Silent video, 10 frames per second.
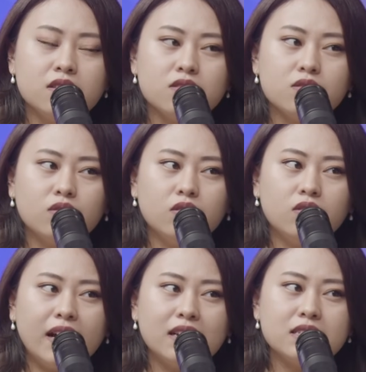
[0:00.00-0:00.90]
So,
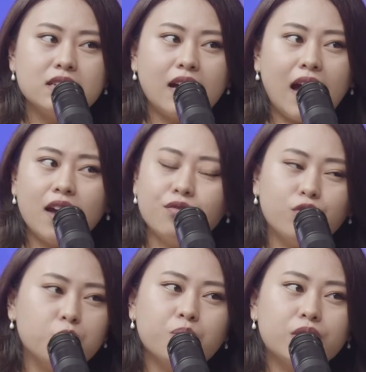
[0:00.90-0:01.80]
and
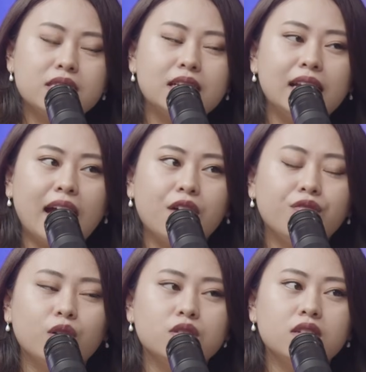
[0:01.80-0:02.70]
for me personally, I
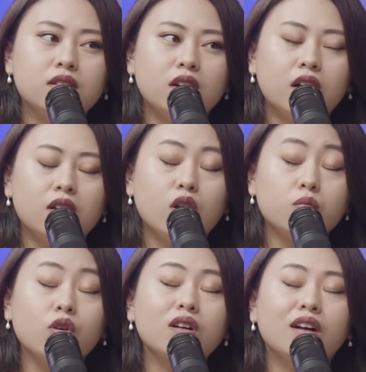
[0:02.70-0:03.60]
found it a lot
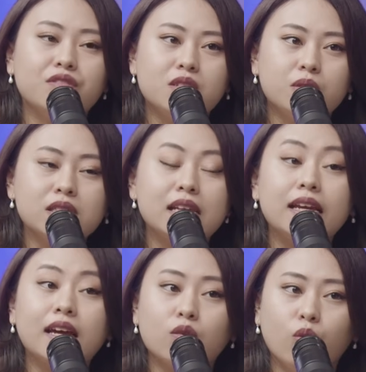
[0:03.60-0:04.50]
more comfortable
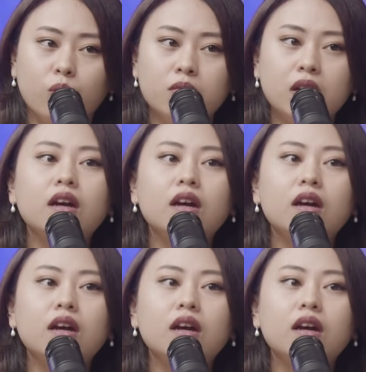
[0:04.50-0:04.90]
studying at home.